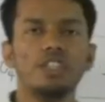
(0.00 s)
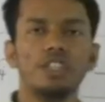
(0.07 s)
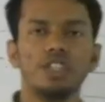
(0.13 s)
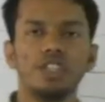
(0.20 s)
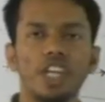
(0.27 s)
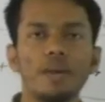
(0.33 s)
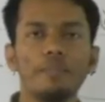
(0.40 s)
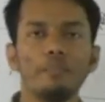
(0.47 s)

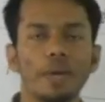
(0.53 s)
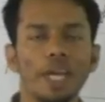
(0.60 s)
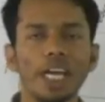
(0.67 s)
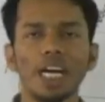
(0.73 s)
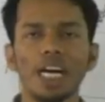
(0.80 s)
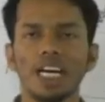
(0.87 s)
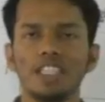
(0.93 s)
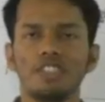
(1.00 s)
they may
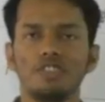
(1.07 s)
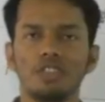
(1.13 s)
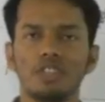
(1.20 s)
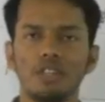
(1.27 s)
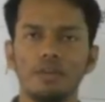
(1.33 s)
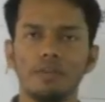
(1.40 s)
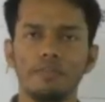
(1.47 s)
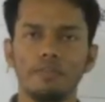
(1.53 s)
ask
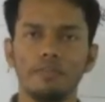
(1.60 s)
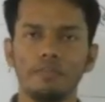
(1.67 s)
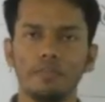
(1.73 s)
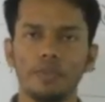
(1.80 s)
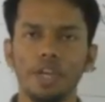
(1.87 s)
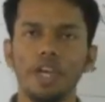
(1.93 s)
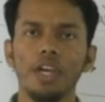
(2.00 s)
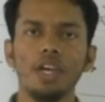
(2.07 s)

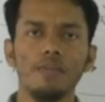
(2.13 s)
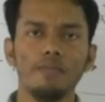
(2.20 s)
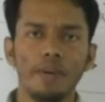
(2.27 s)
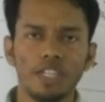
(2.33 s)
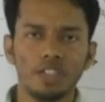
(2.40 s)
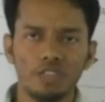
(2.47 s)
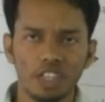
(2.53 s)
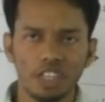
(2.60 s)
in
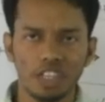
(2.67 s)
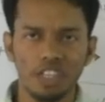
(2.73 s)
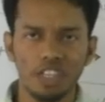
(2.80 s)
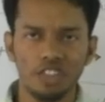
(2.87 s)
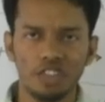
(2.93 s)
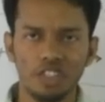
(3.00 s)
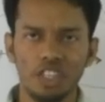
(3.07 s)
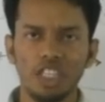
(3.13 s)
basic
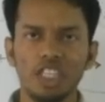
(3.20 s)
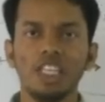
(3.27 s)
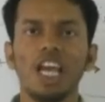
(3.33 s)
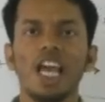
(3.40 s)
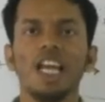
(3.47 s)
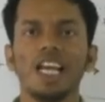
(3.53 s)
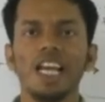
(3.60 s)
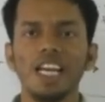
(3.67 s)
condition, in
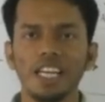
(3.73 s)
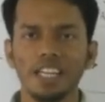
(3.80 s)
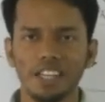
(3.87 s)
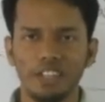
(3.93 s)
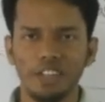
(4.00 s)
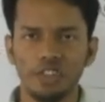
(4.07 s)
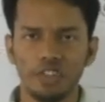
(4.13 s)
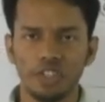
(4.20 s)
alkaline
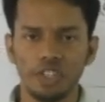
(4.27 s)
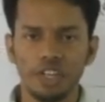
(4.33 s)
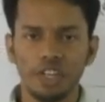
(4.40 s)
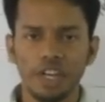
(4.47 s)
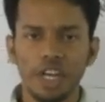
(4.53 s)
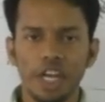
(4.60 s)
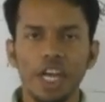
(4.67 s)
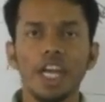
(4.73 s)
condition,
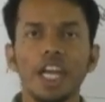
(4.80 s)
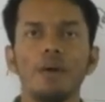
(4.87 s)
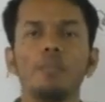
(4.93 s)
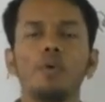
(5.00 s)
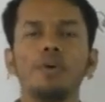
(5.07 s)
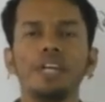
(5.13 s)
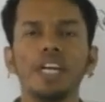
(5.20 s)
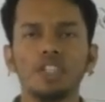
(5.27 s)
in
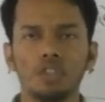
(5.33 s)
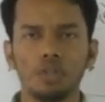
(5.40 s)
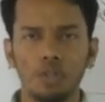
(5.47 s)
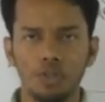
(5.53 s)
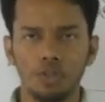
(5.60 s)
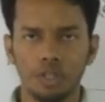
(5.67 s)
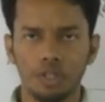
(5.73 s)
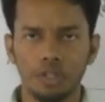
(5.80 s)
ammonia
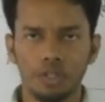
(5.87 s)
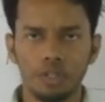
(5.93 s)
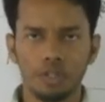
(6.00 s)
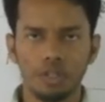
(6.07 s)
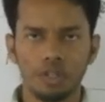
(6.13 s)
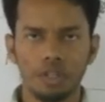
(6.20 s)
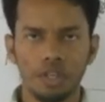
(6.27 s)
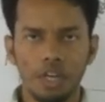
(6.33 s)
solution,
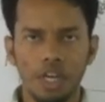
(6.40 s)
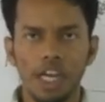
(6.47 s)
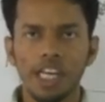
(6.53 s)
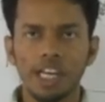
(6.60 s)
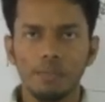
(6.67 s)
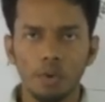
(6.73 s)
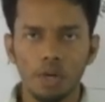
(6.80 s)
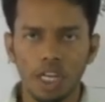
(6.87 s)
in
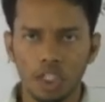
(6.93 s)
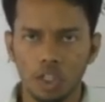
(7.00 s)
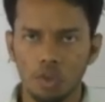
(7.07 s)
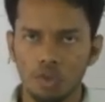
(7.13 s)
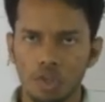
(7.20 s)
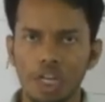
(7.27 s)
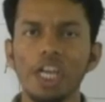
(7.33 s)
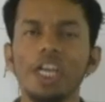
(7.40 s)

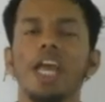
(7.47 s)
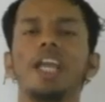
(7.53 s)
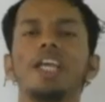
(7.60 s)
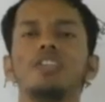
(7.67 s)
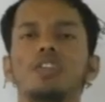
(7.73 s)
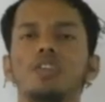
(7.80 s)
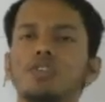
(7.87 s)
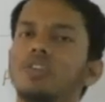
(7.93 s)
any
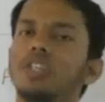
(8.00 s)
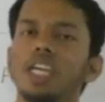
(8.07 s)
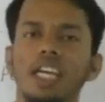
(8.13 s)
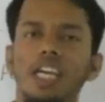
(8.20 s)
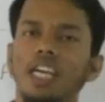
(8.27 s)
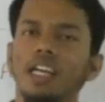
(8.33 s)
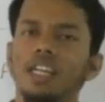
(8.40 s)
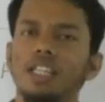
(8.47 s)
solution they
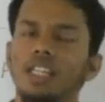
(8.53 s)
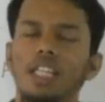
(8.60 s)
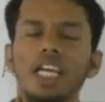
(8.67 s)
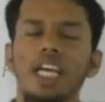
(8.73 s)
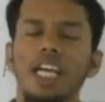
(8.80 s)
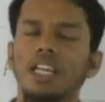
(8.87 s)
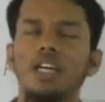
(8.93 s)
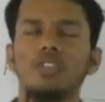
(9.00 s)

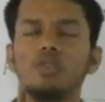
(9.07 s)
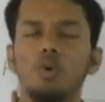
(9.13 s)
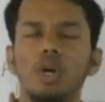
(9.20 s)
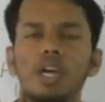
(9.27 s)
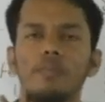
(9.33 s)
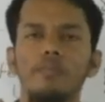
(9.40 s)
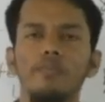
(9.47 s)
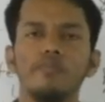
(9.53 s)
can ask.
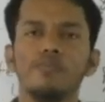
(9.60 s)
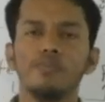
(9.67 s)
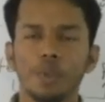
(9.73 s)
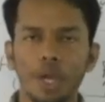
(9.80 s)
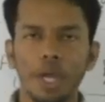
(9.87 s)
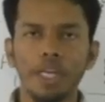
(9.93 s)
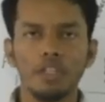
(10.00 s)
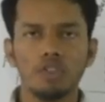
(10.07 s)
Okay,
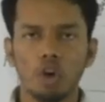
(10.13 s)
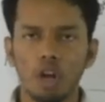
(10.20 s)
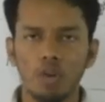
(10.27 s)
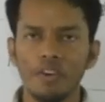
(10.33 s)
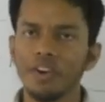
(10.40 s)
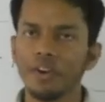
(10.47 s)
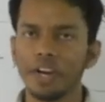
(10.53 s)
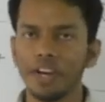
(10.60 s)
any
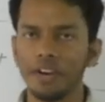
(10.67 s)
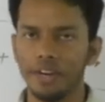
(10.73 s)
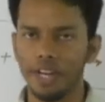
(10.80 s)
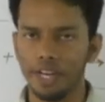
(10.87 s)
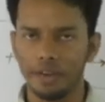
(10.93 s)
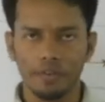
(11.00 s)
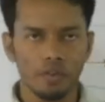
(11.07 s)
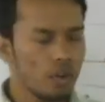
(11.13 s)
solvent you can
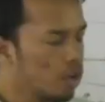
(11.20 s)
take.